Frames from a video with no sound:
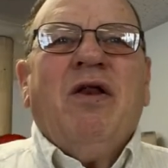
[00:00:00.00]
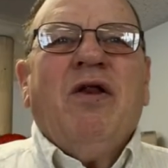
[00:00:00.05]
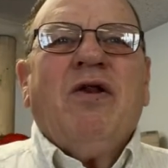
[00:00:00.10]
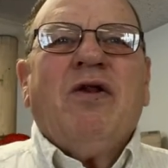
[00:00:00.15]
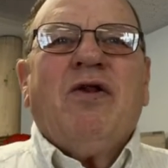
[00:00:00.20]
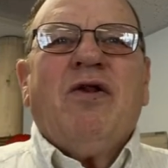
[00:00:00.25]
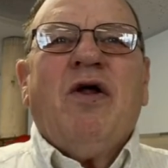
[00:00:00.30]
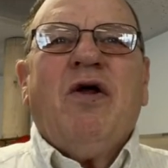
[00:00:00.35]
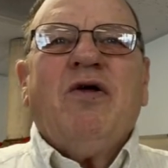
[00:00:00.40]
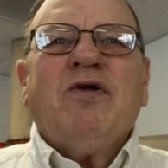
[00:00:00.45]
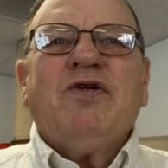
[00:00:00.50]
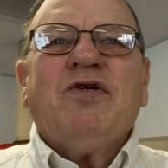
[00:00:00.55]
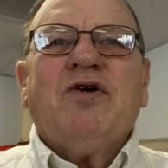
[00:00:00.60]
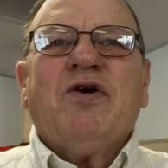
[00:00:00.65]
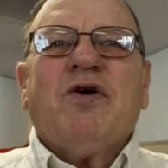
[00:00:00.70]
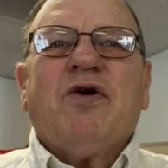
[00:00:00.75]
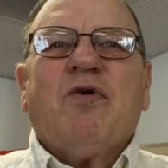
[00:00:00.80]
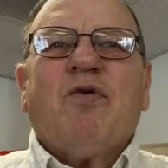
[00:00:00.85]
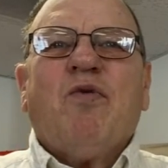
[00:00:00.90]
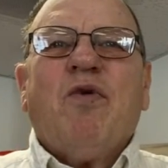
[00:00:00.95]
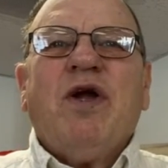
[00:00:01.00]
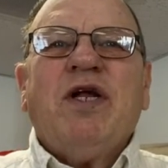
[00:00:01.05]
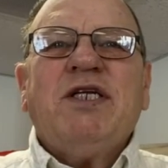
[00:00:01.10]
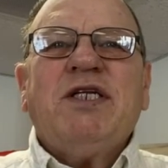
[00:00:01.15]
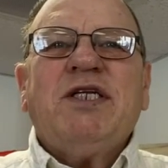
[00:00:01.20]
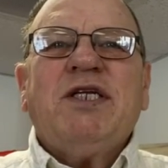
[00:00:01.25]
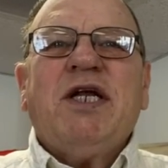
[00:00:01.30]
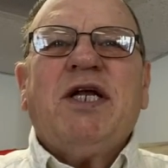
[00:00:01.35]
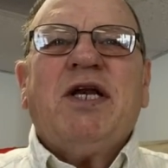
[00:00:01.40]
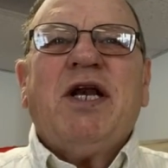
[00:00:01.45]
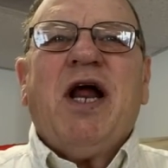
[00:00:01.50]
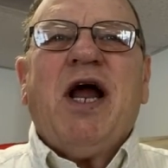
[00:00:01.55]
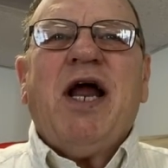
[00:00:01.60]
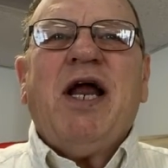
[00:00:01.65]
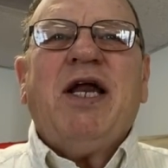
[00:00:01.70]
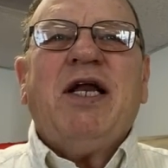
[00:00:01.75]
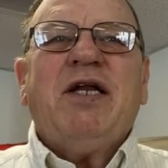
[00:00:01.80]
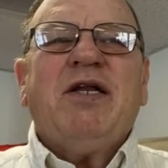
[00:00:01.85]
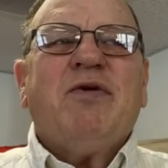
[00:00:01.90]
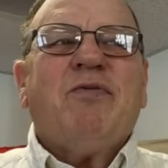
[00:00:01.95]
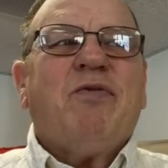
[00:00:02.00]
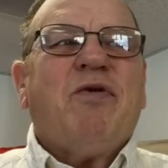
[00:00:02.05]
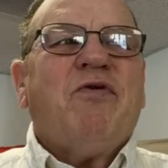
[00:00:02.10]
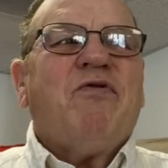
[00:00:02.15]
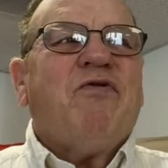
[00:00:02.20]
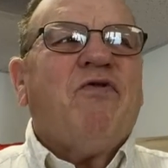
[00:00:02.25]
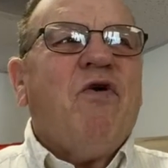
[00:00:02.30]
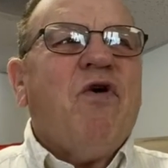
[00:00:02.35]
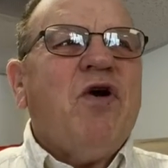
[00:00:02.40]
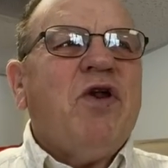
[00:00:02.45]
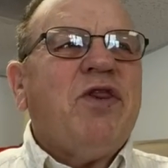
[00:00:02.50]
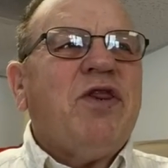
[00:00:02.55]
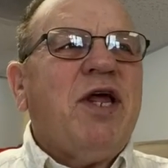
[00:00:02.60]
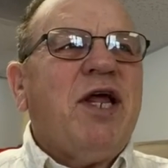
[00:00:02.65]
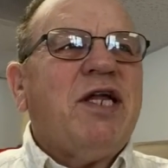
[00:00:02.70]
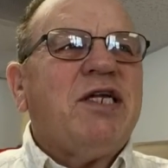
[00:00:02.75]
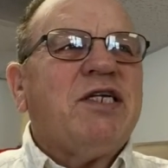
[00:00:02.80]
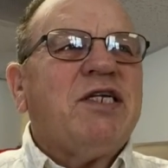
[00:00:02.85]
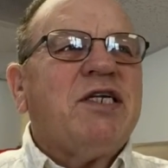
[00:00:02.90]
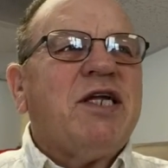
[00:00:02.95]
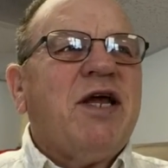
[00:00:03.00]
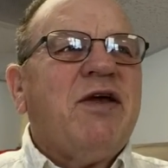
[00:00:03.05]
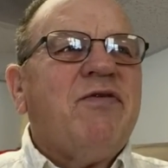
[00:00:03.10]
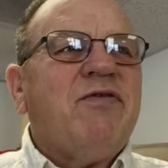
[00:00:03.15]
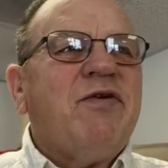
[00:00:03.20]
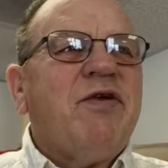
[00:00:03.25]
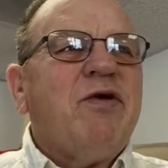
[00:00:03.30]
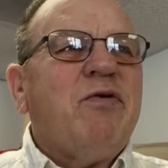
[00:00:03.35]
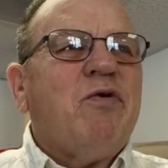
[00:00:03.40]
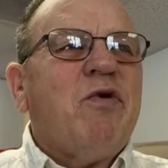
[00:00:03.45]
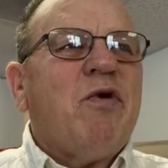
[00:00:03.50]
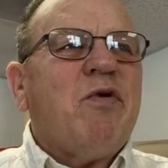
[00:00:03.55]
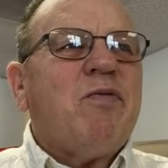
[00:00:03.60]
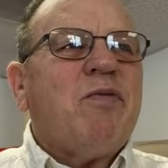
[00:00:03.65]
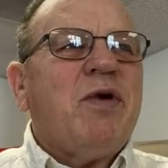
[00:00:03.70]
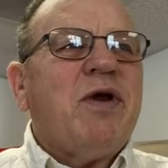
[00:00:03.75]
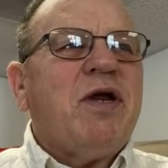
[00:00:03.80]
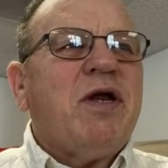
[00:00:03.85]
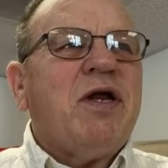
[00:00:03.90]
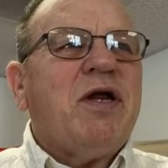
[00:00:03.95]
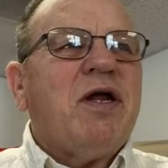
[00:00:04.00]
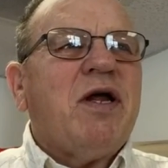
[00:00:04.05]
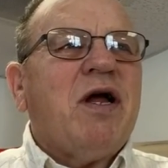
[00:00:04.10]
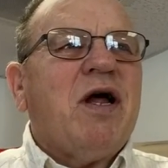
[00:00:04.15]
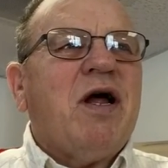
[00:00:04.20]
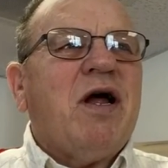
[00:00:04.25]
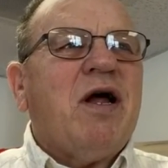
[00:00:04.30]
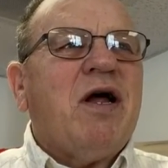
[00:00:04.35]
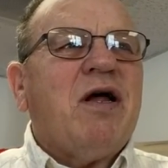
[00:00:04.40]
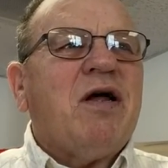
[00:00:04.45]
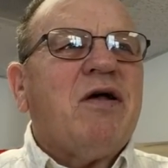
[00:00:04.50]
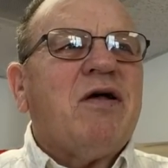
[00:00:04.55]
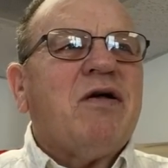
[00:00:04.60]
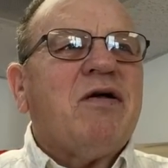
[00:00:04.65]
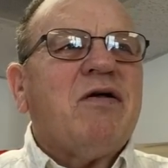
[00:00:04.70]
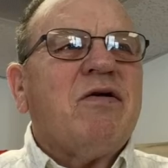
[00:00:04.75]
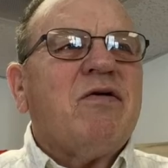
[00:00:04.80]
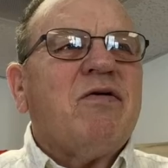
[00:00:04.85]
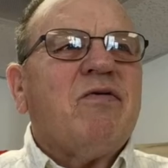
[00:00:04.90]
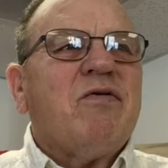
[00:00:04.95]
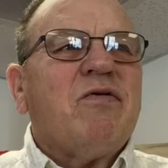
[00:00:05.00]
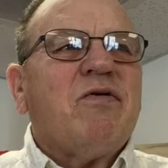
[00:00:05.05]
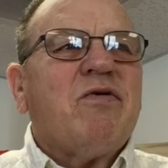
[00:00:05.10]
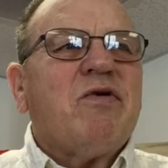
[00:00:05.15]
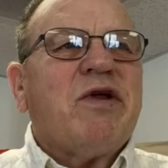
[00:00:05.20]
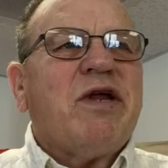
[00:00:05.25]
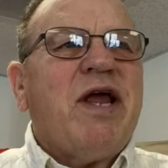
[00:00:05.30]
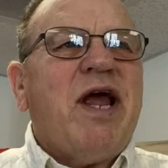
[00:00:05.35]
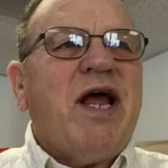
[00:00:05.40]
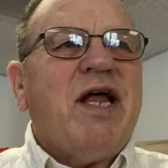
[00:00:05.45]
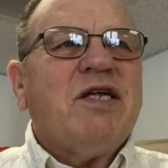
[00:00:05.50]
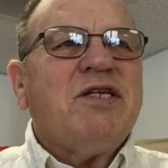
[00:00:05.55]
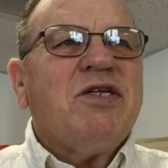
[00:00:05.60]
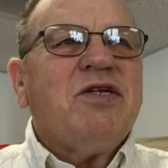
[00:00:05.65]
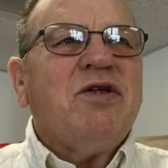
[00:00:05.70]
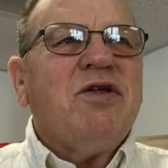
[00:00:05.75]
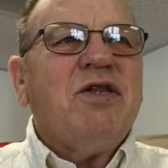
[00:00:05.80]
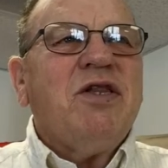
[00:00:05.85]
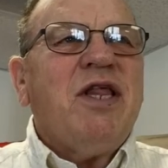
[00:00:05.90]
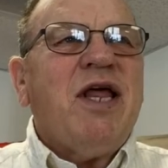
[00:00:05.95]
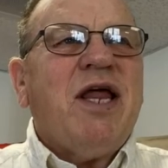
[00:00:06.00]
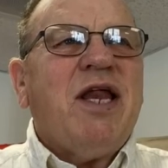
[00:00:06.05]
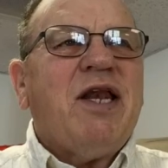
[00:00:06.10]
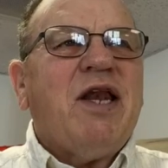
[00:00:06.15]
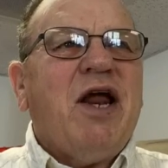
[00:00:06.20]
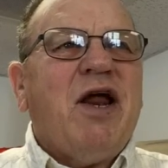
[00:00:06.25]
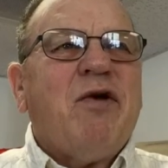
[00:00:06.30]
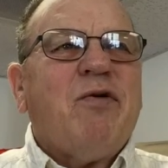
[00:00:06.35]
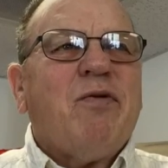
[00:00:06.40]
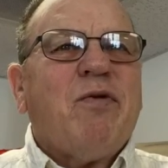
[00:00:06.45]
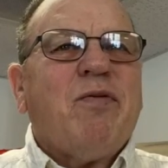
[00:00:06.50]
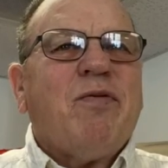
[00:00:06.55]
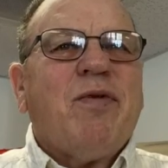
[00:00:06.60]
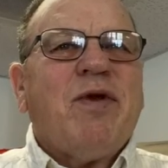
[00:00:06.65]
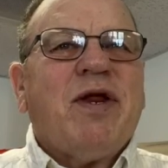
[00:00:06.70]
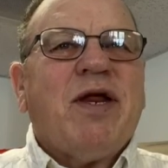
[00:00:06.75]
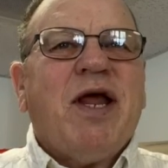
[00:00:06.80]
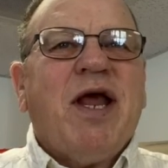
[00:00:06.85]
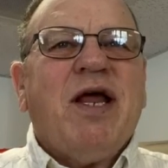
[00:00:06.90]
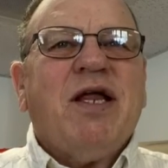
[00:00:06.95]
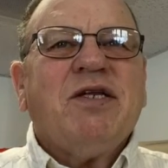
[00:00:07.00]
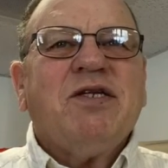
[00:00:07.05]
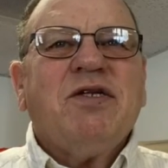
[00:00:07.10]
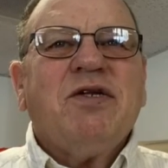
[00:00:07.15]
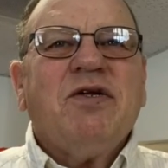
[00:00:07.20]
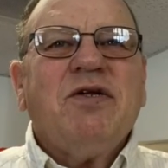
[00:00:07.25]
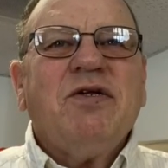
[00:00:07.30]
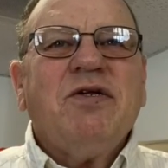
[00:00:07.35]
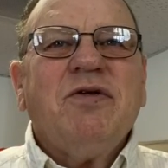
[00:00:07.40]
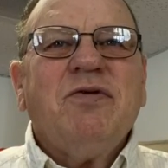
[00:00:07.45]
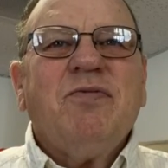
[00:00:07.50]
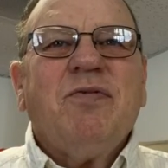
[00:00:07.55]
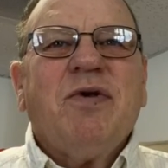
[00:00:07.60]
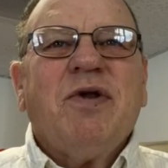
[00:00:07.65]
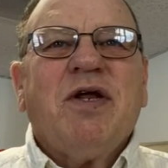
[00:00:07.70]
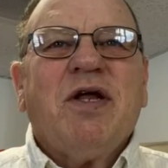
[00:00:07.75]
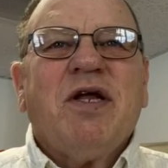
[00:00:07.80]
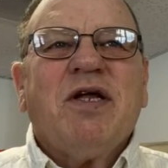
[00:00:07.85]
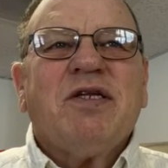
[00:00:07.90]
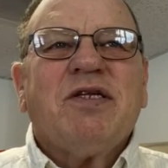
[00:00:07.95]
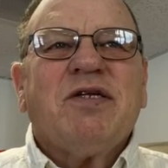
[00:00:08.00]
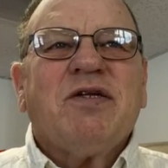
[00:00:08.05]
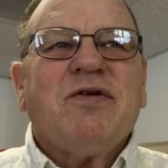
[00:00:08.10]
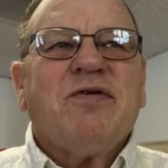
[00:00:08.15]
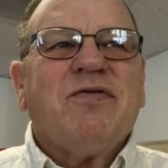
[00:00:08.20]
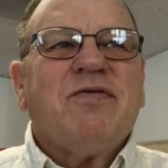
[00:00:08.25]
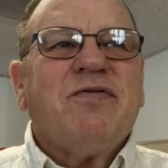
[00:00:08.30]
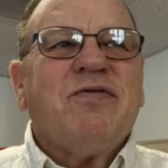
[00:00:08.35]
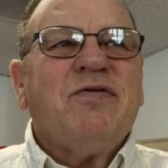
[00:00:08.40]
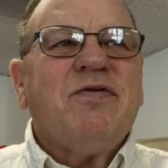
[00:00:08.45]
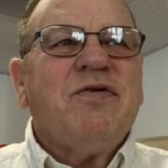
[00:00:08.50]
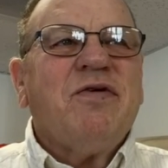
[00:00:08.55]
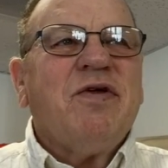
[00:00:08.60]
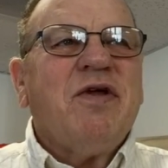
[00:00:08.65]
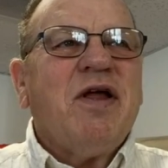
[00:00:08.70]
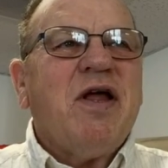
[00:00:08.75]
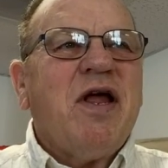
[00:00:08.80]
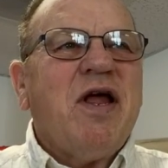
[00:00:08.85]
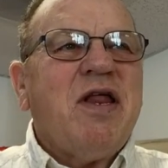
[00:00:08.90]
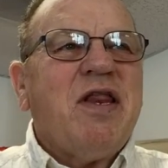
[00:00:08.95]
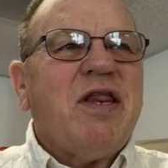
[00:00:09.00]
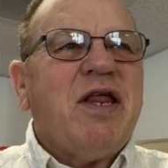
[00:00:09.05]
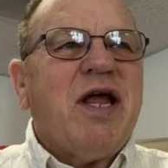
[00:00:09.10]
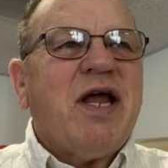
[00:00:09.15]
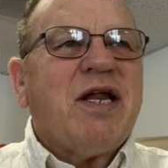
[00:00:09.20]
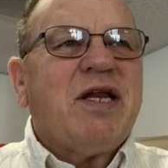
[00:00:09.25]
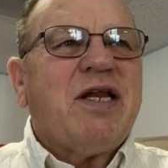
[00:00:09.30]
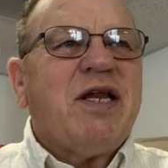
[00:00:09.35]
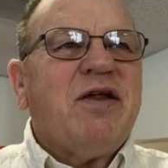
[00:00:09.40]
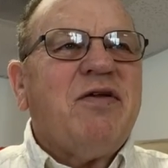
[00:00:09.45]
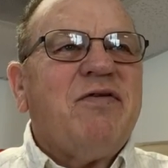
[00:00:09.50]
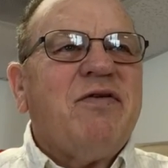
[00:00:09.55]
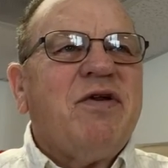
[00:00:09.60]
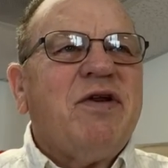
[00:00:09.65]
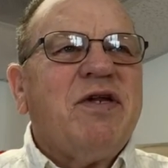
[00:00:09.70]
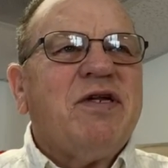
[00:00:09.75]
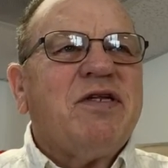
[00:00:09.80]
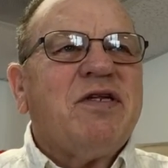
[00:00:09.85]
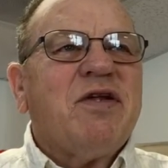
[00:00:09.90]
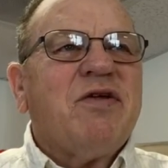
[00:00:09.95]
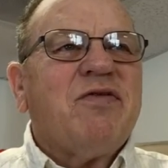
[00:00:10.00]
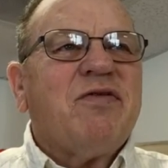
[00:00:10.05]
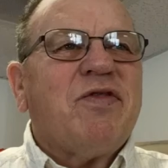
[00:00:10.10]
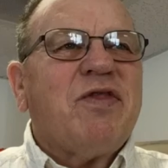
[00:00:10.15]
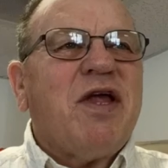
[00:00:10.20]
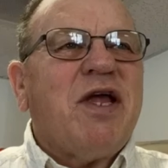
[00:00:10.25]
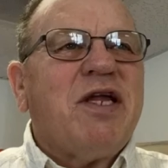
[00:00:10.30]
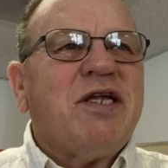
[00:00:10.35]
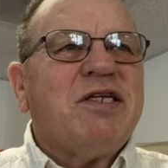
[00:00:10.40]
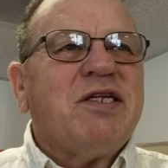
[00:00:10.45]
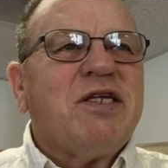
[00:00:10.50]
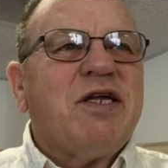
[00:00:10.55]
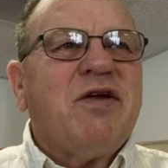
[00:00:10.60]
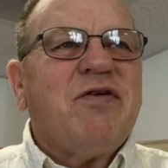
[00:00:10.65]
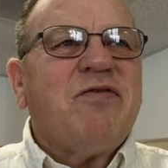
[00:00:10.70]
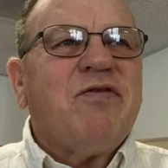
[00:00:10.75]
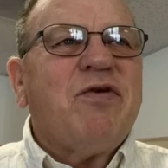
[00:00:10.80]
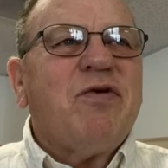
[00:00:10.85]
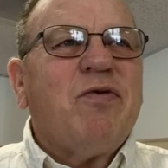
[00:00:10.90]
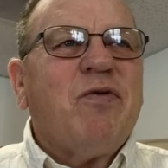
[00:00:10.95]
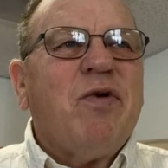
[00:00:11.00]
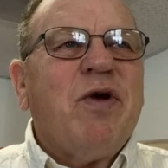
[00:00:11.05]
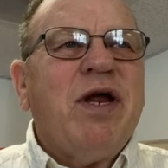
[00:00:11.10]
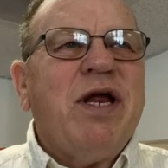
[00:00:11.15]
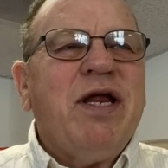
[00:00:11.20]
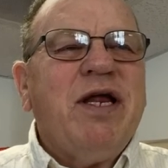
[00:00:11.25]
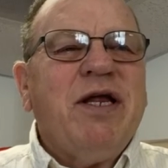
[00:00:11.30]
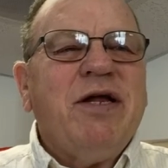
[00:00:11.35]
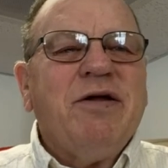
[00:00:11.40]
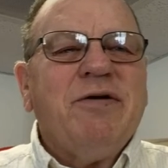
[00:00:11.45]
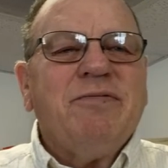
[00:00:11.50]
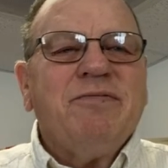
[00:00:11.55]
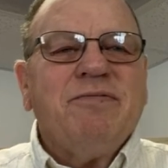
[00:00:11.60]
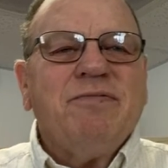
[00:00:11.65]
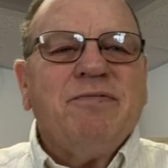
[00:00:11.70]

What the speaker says: A little closer, Wednesday night before Thanksgiving will be canceled. That night will be canceled because of the activities of Thanksgiving week.